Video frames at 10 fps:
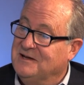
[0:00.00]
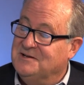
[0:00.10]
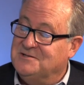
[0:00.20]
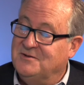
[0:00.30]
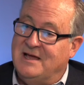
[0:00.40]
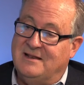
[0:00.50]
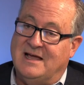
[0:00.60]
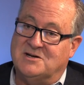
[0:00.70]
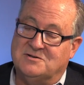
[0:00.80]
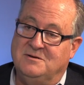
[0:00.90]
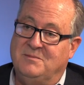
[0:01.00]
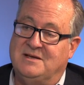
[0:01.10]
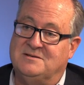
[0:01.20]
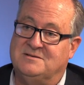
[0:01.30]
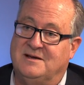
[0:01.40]
So that actually
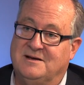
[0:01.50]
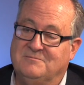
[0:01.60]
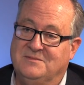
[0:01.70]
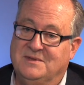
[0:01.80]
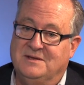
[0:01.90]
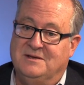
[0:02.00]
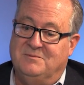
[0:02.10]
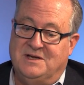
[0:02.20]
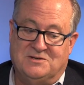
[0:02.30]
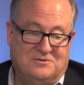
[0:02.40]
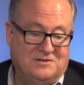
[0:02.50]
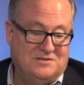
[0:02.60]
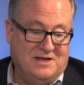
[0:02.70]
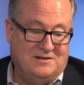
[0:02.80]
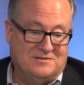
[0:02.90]
makes good
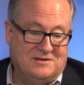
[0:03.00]
sense.